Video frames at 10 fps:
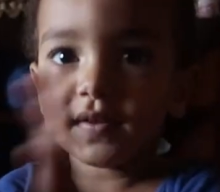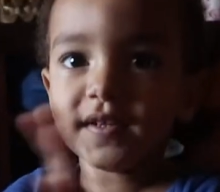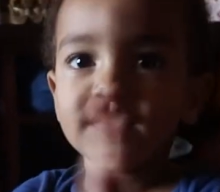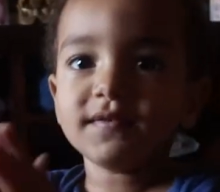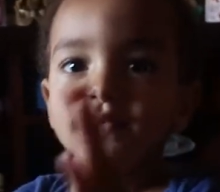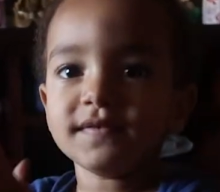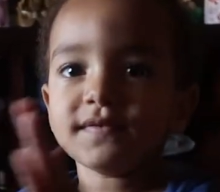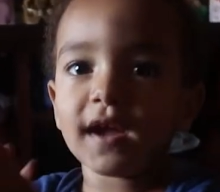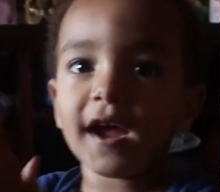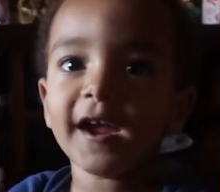Did you
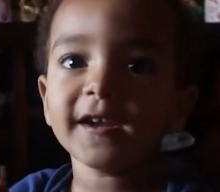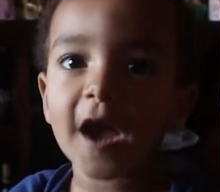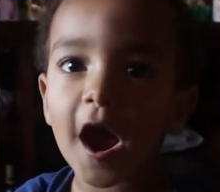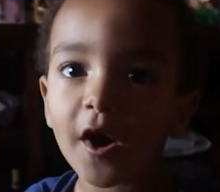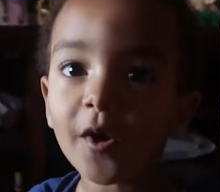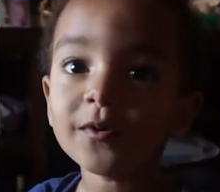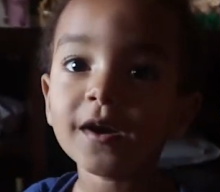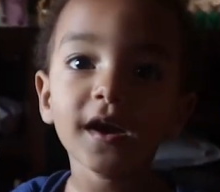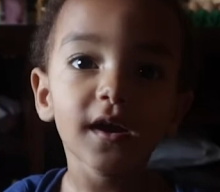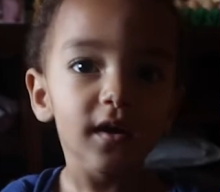try You
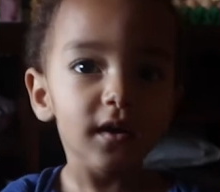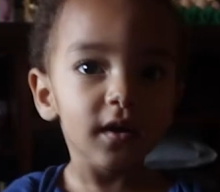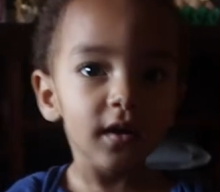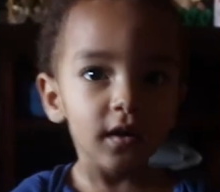took milk.